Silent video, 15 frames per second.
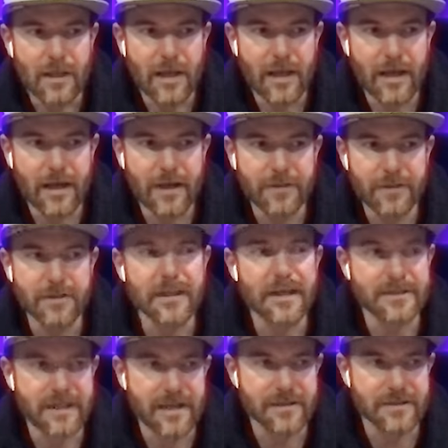and i think
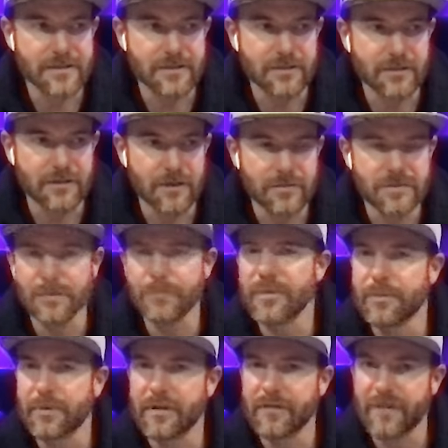that that's you know some
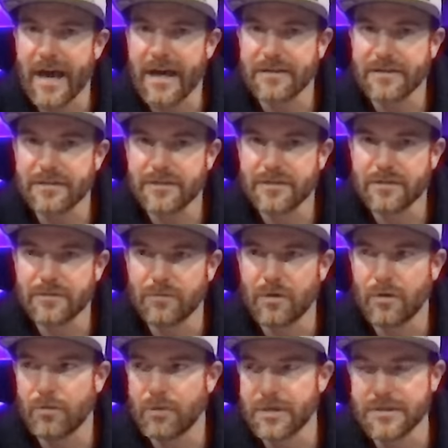people have asked
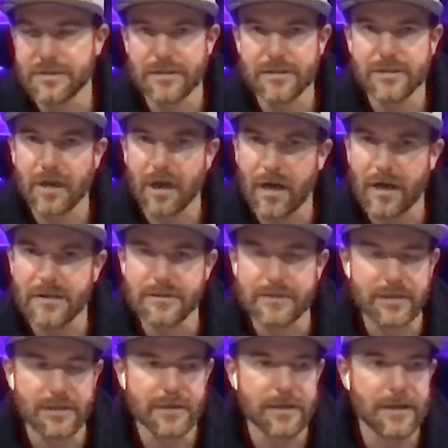well what does this cost
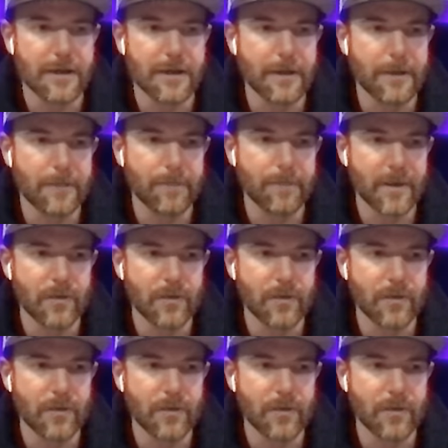and um,